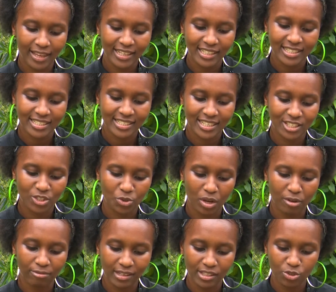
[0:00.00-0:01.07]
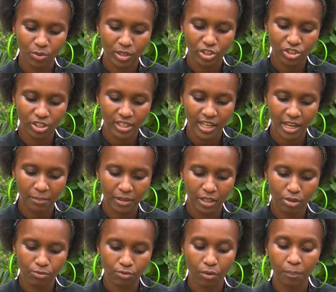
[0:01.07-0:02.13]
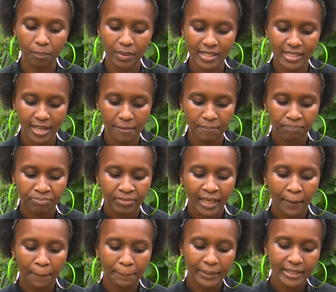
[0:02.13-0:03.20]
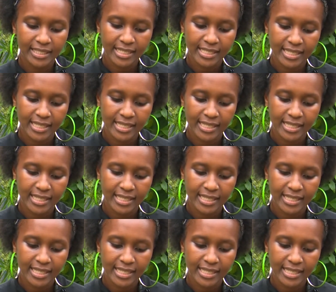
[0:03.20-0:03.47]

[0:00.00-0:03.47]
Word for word: that, let's get into our first question coming in from Peter. Peter